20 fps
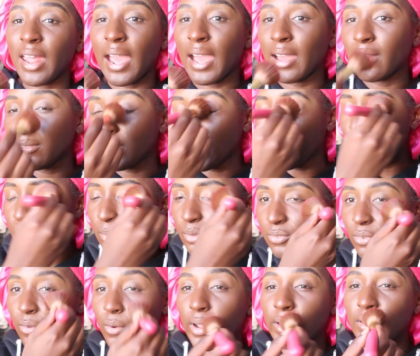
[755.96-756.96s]
have that
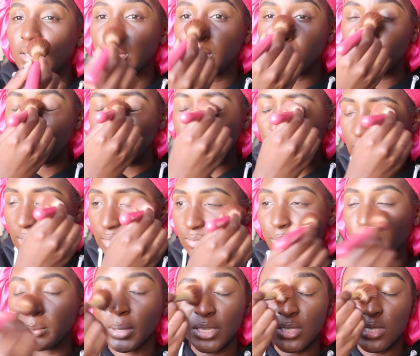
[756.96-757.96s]
before. I didn't
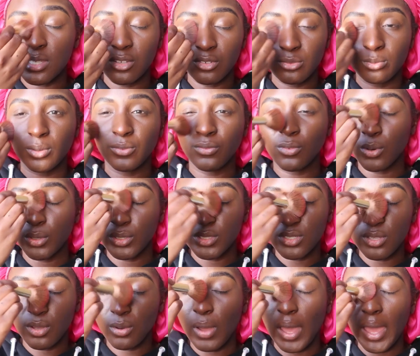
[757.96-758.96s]
believe in myself before.
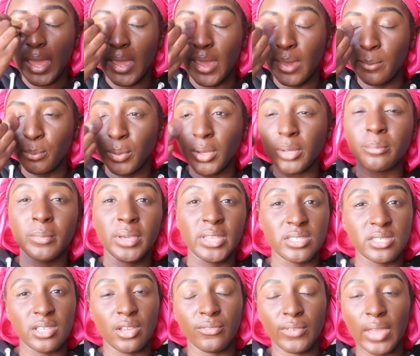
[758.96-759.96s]
So I put
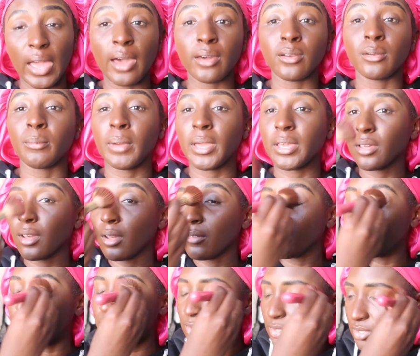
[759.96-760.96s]
myself out of my
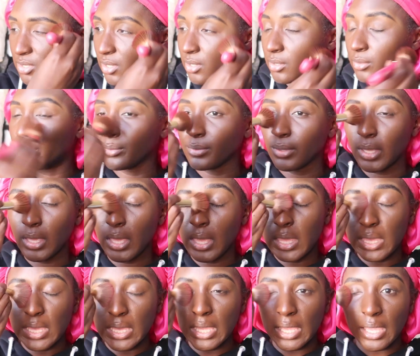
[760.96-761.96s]
comfort zone,
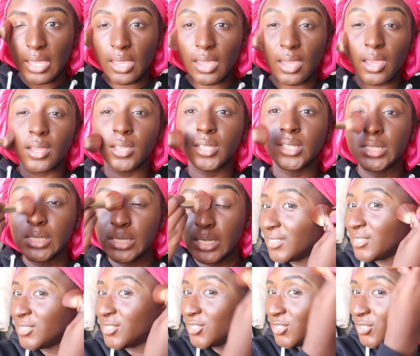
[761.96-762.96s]
and
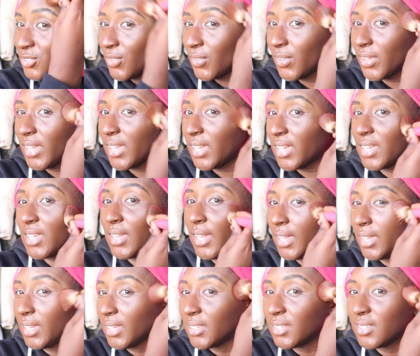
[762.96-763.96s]
I
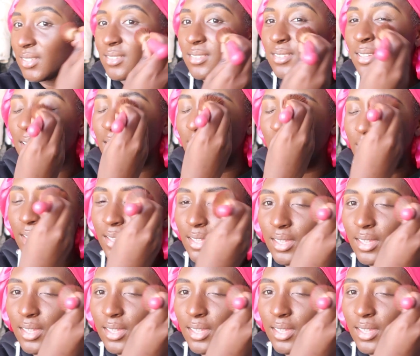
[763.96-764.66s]
joined